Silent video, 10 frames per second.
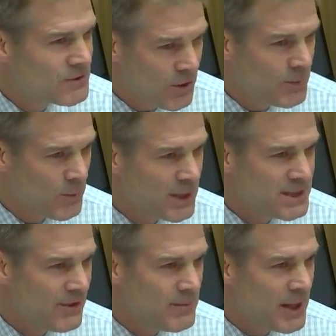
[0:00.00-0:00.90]
Don't we want to
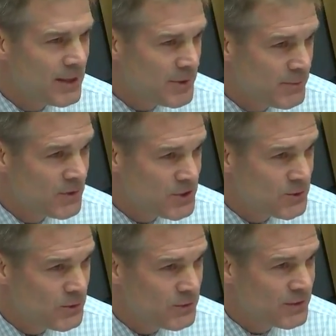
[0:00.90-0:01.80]
tell the American people the
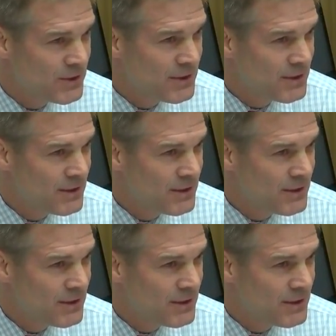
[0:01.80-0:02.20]
truth?